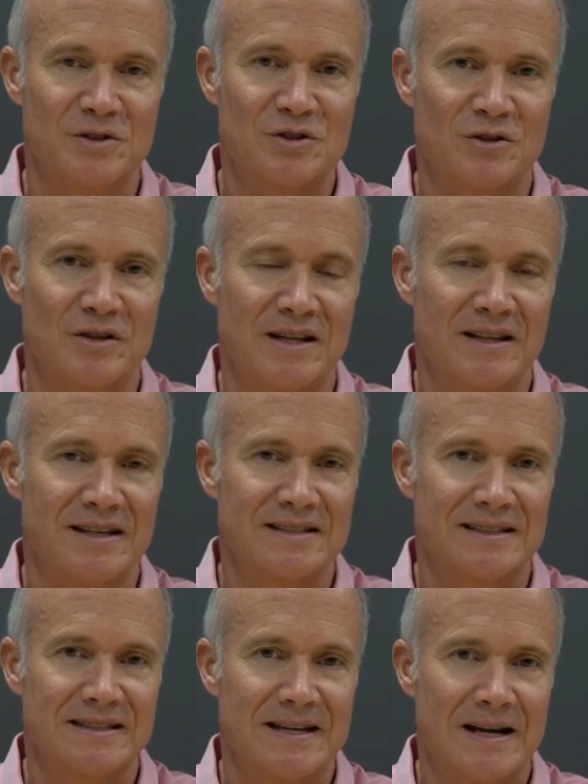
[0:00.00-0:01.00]
maturity and things
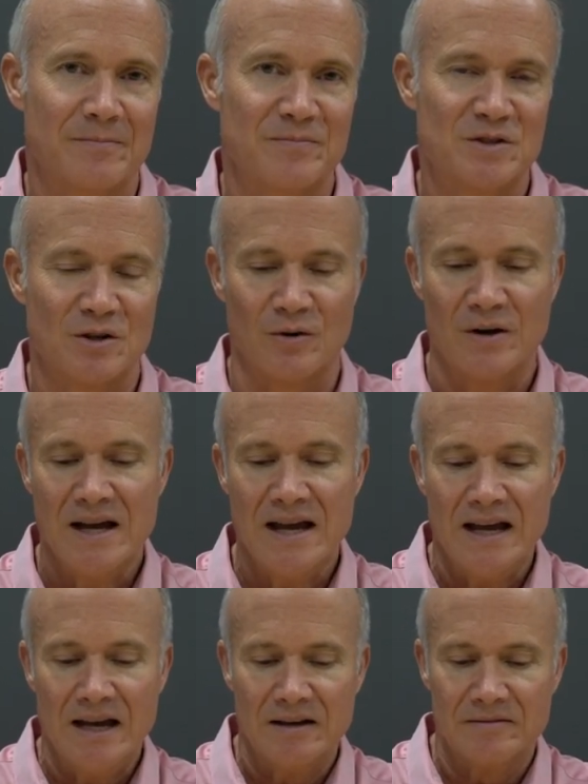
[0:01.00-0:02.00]
like that. So
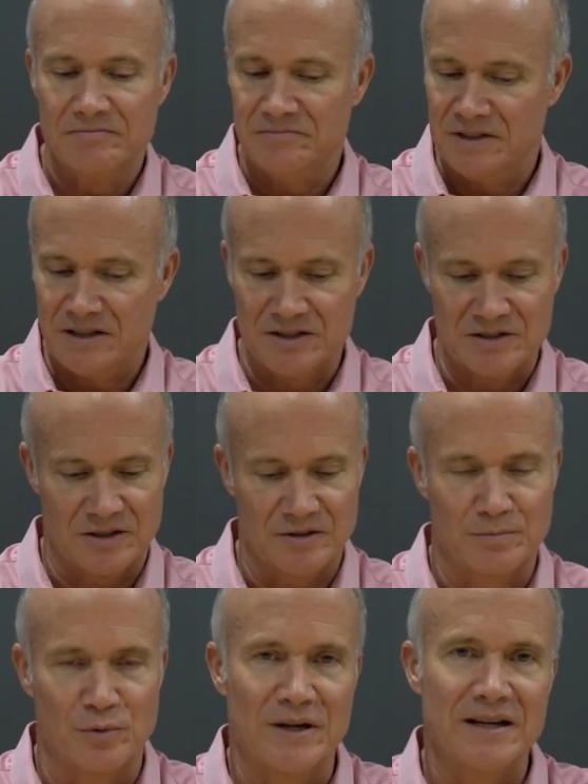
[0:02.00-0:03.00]
consider
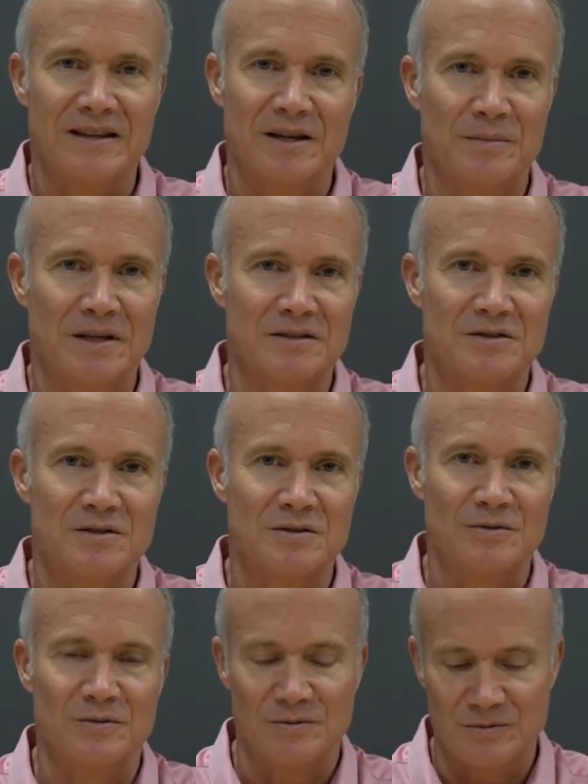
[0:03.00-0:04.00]
bringing them
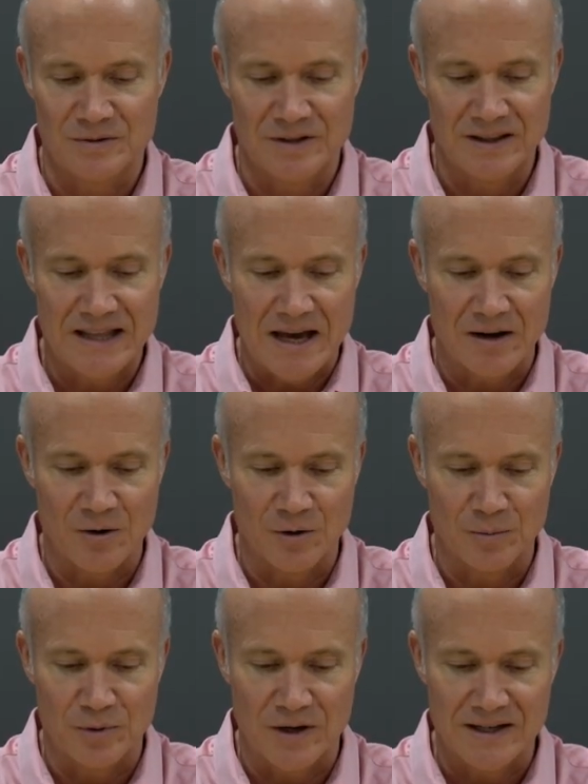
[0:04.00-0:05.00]
into that whole
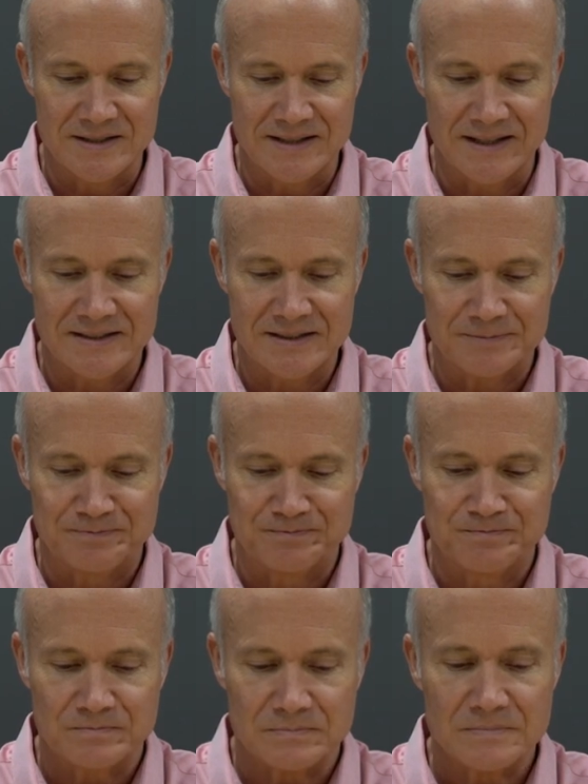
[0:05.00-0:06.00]
process.
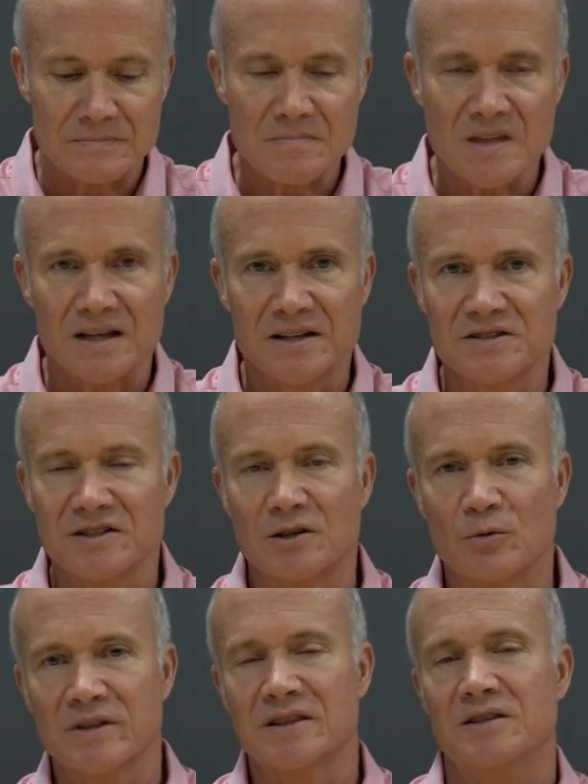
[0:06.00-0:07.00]
Consider
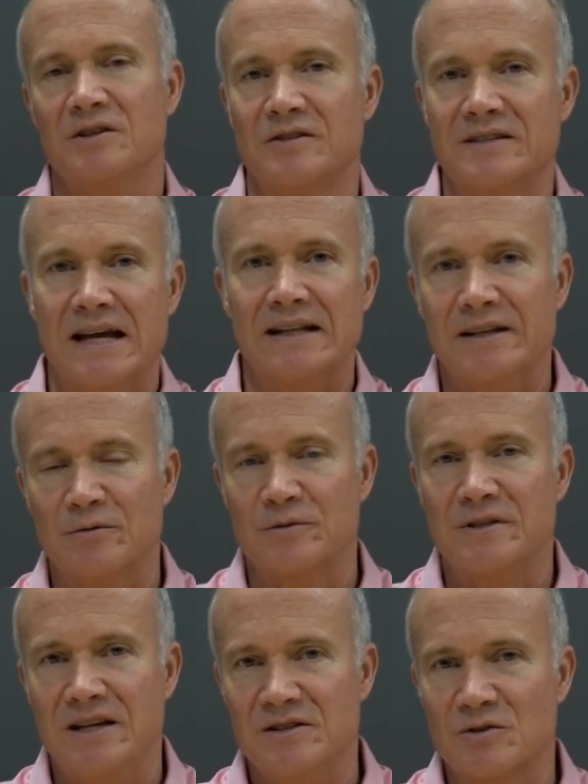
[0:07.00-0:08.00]
what your daily
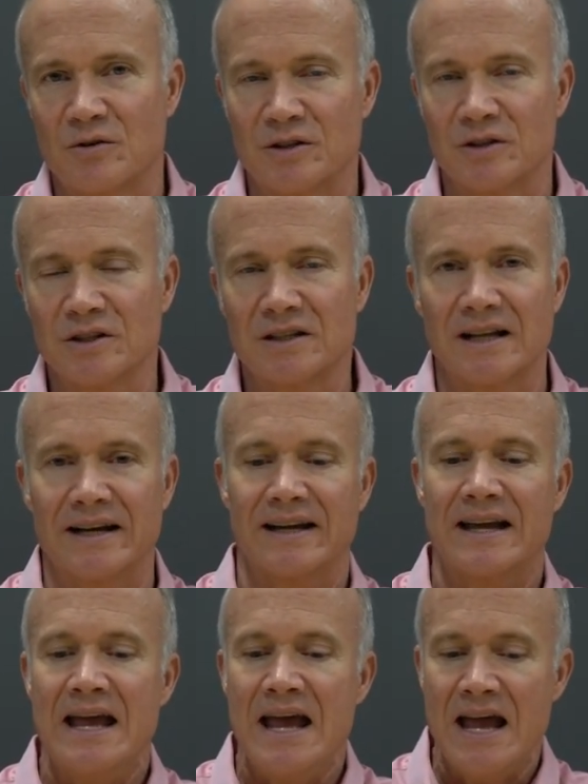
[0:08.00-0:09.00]
routine is going to look like.
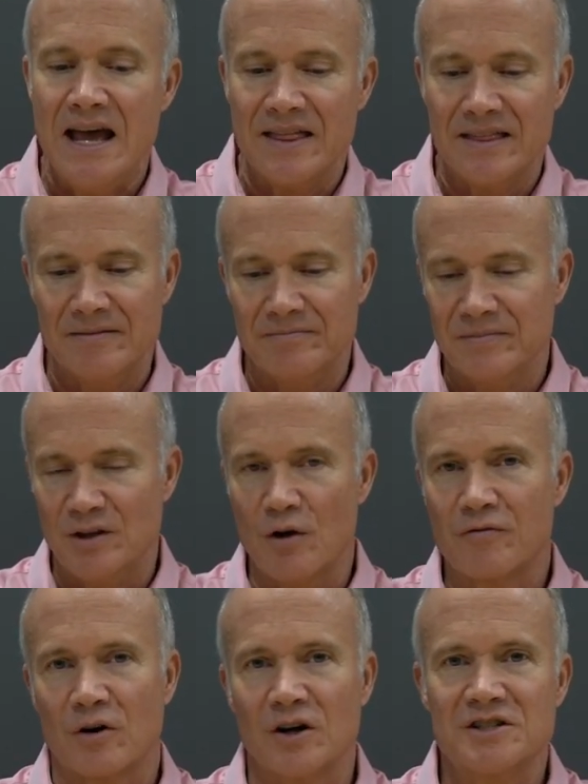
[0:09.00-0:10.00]
The
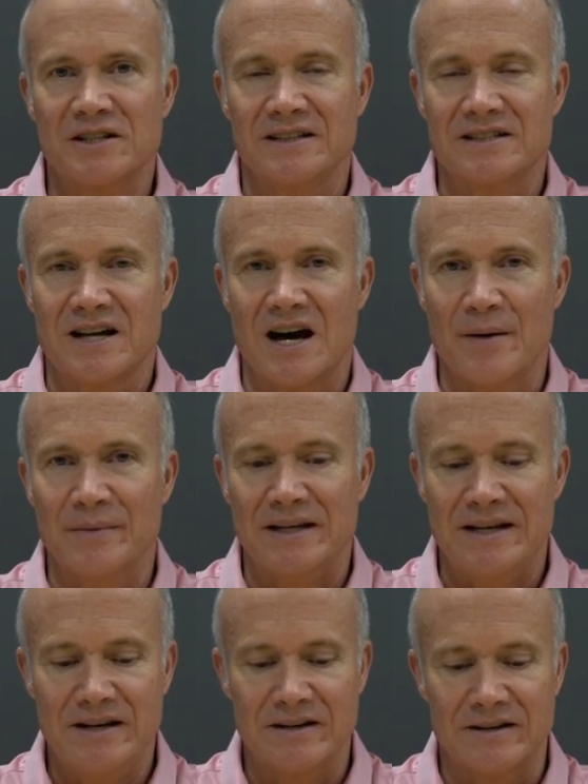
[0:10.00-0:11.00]
overarching comment
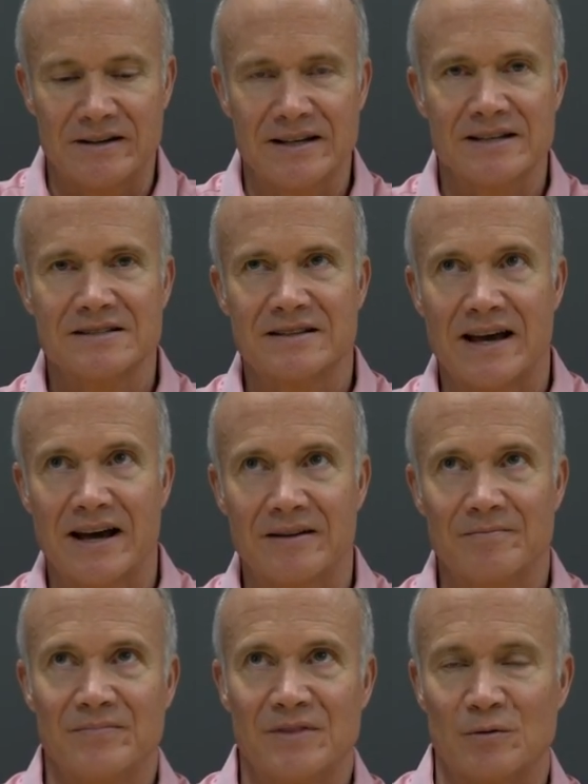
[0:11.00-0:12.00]
here is that
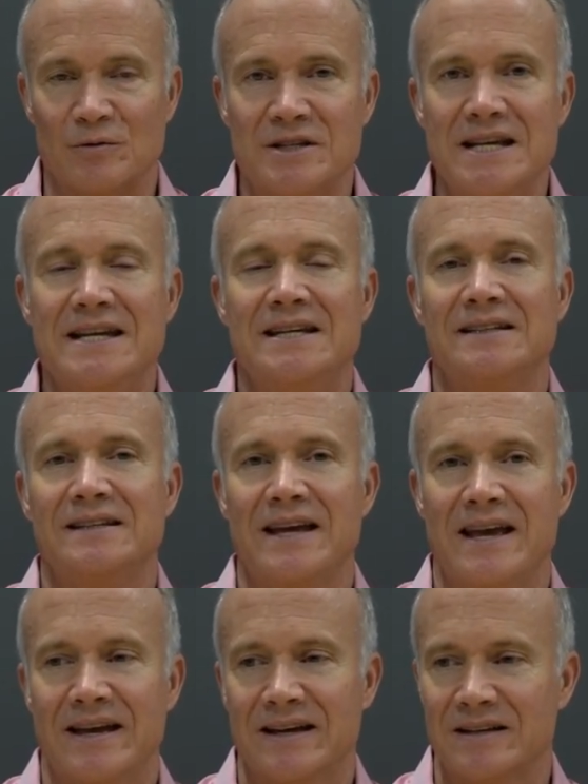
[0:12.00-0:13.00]
the routine
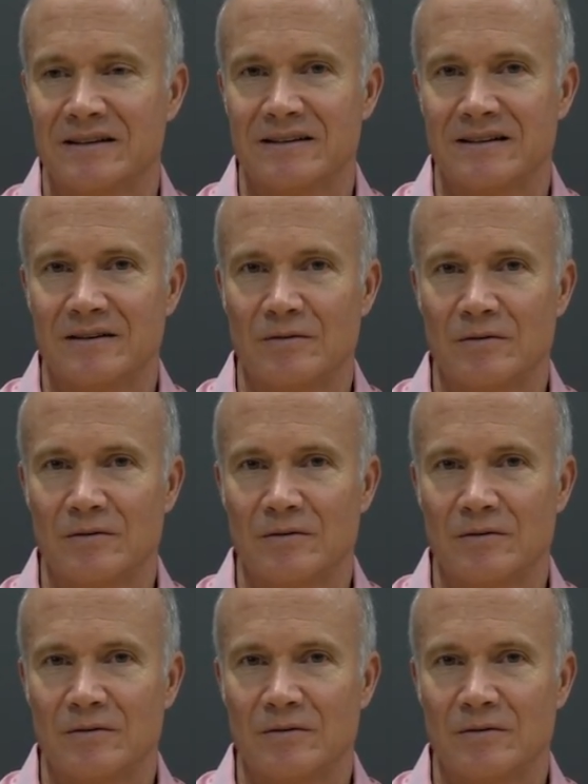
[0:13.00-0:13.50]
can,